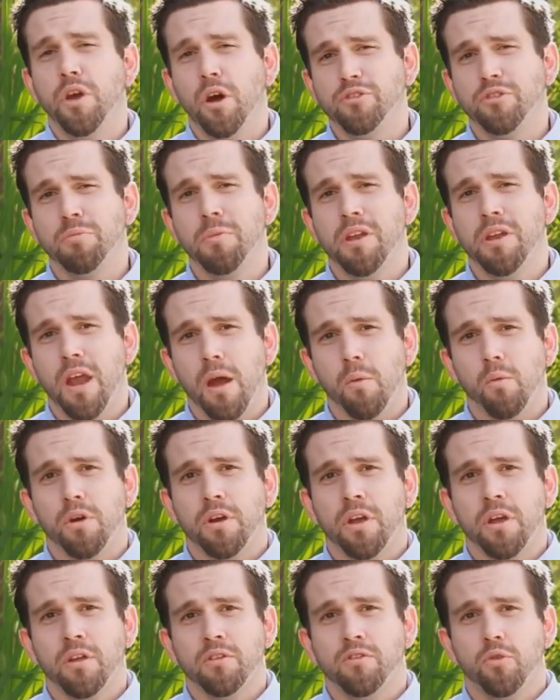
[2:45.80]
With the Ultimate
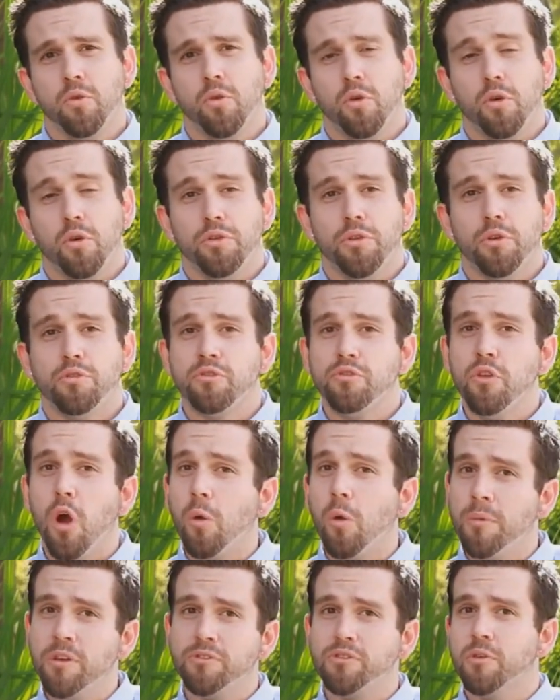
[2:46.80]
Networking Tool, there's
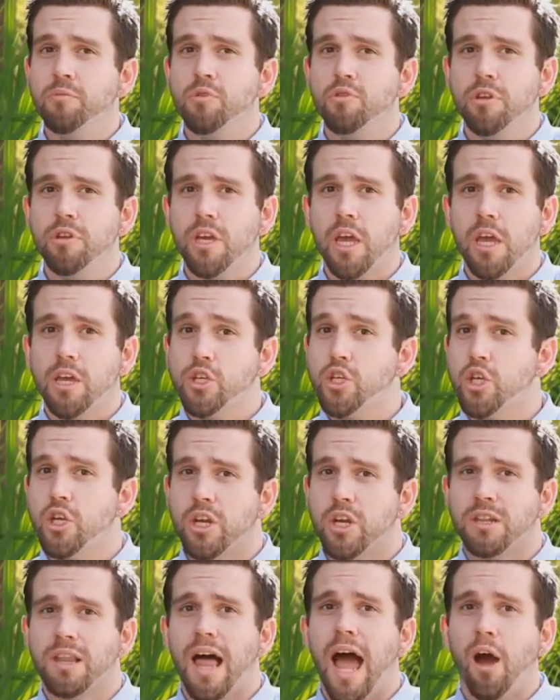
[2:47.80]
no
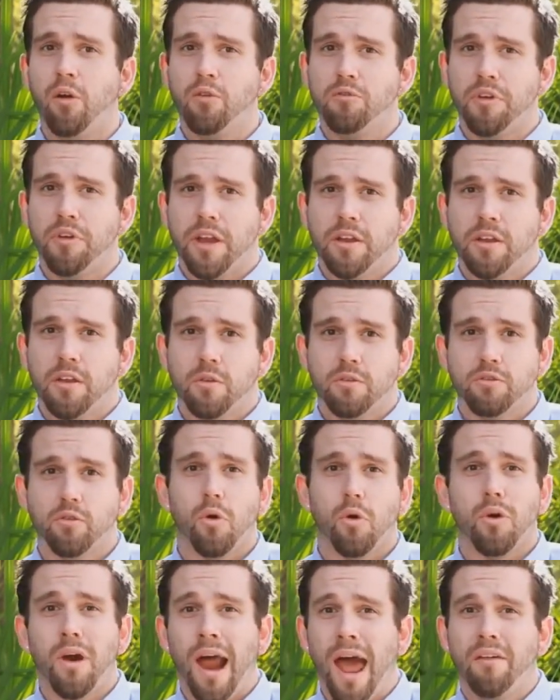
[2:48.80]
miscommunication in loud
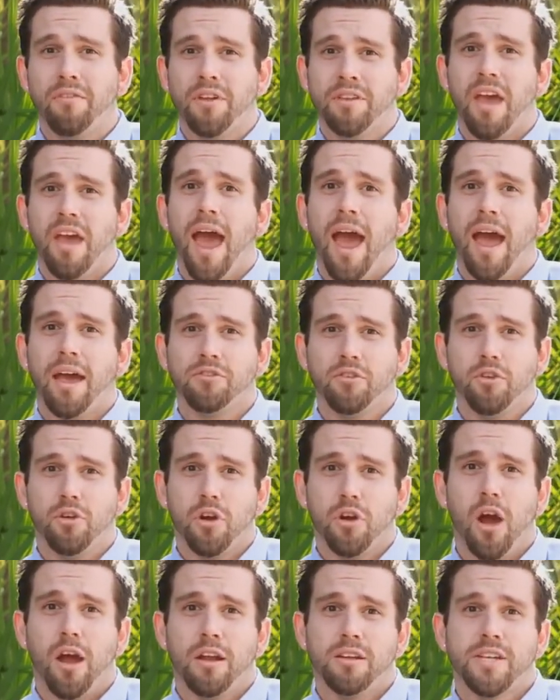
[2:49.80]
venues or having to
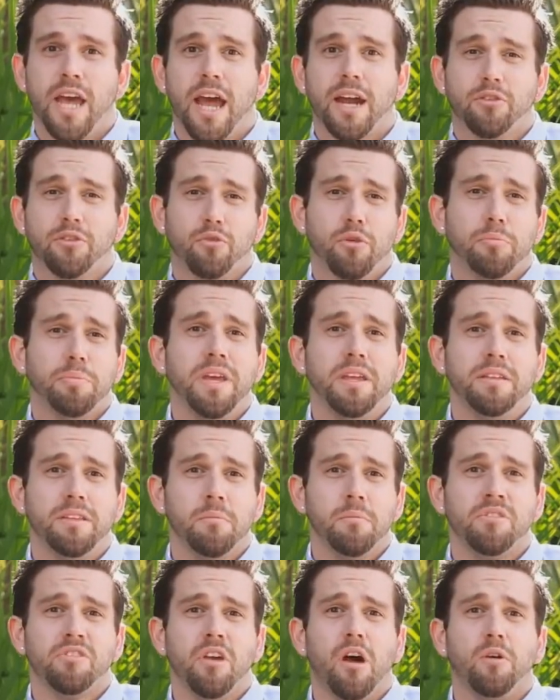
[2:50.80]
ask your contact to
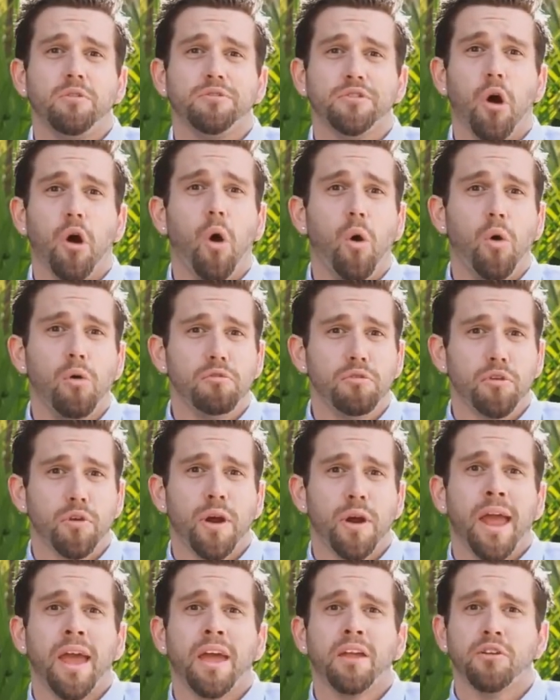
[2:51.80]
repeat themselves
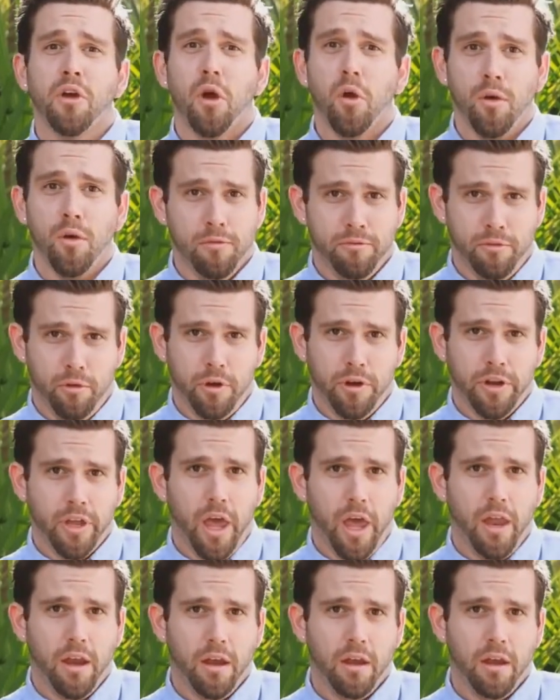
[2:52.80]
over and over